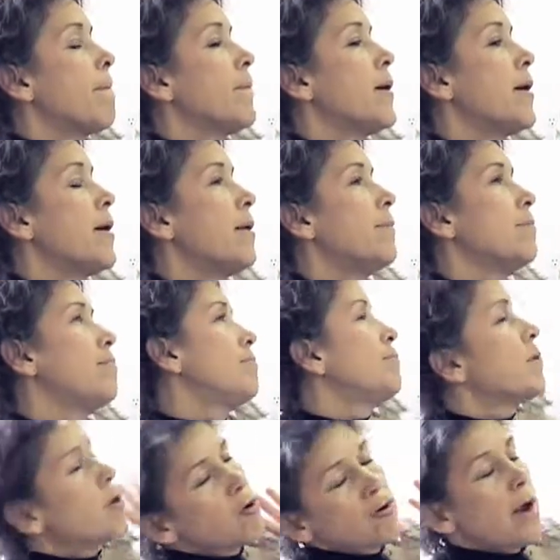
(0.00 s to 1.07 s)

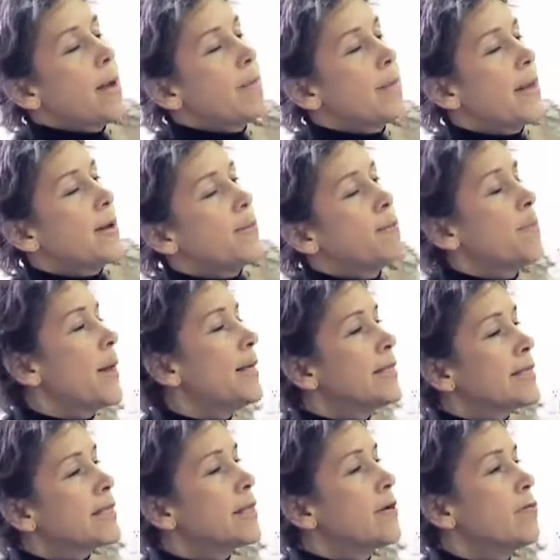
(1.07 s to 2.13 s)
Program. And
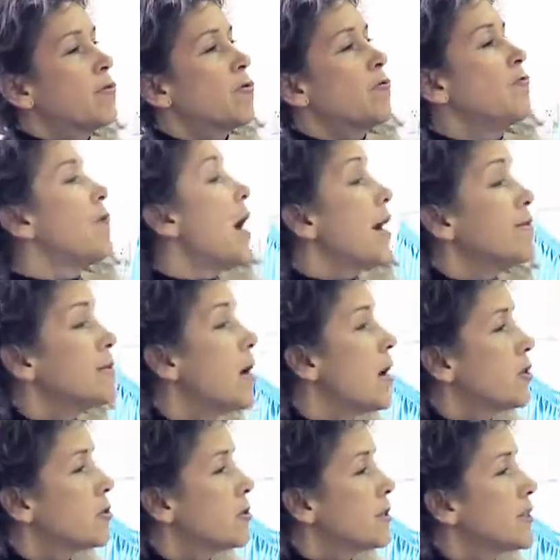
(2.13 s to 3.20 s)
basically, for
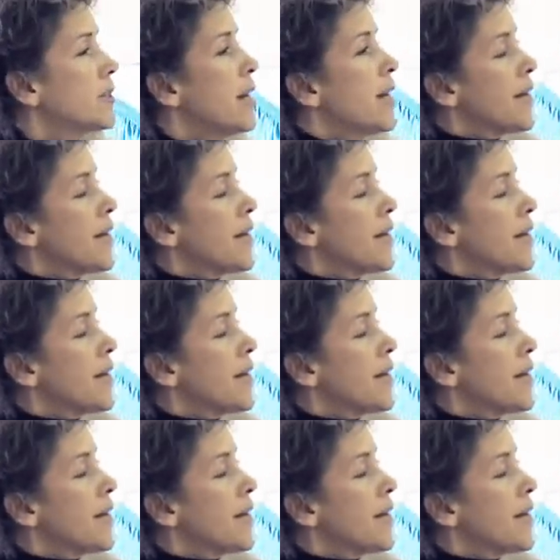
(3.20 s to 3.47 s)
$5,